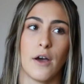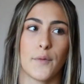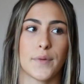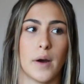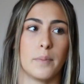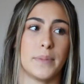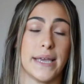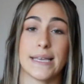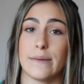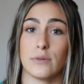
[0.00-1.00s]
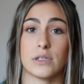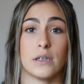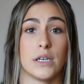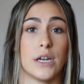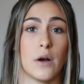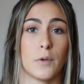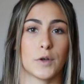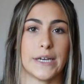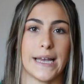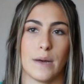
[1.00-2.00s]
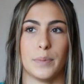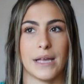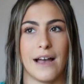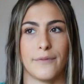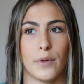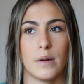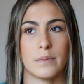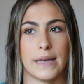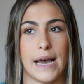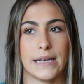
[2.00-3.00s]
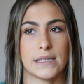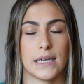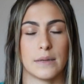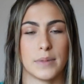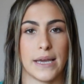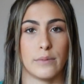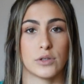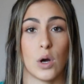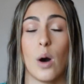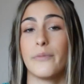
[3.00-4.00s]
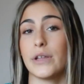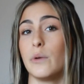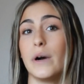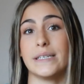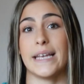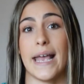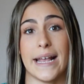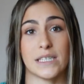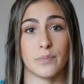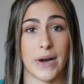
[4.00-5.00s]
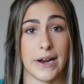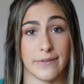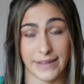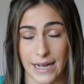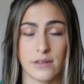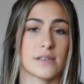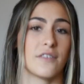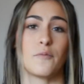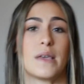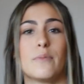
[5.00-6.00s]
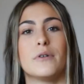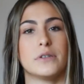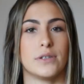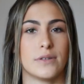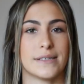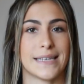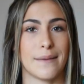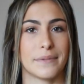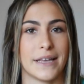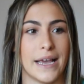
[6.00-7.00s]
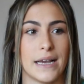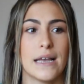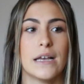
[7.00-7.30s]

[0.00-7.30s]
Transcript: from being able to, you know, create a platform that is going to be able to hopefully one day inspire thousands of people to do the same thing.